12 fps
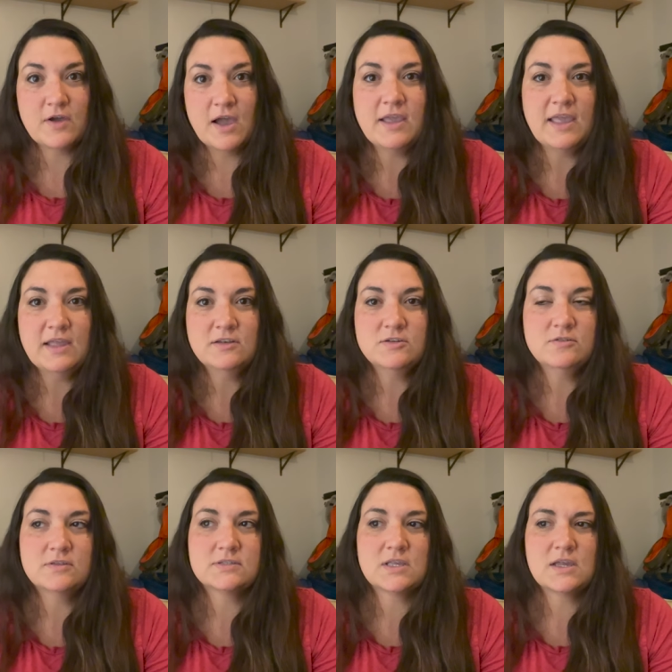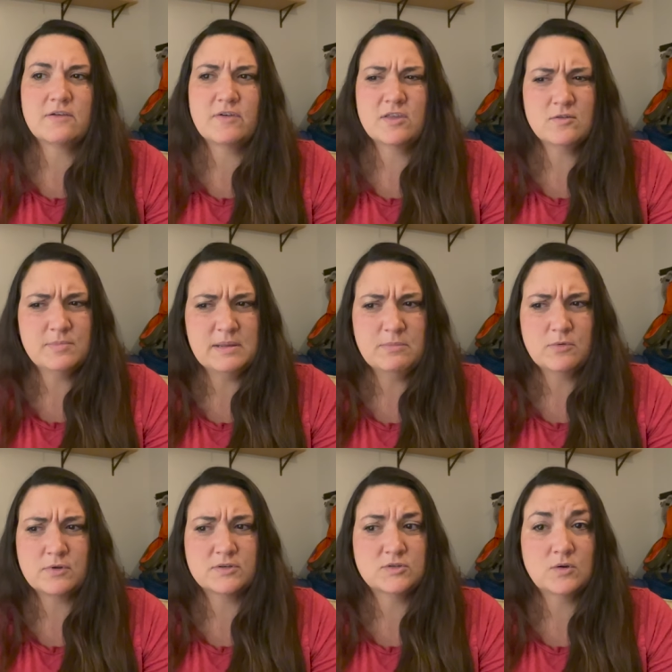I can do this. Like if other people
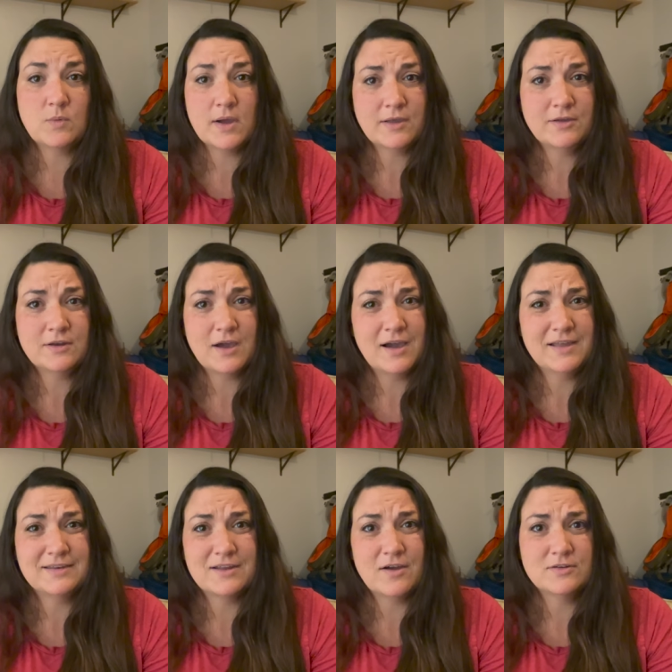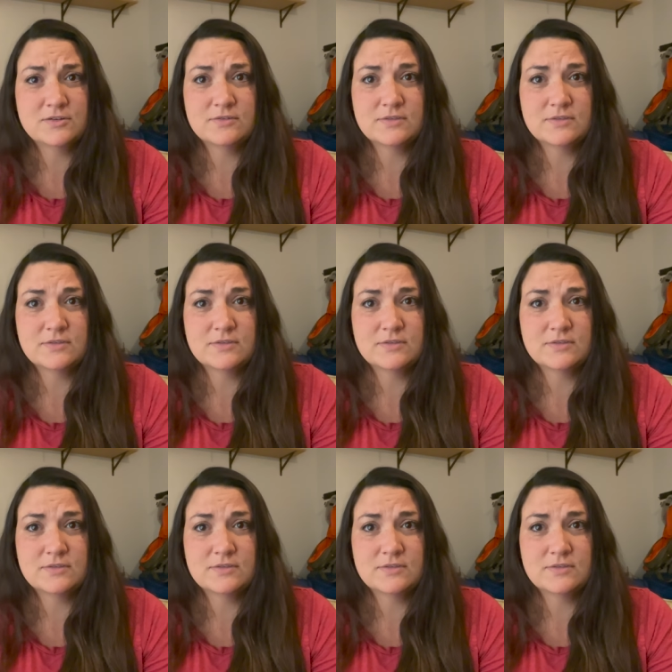can do it, why could I not do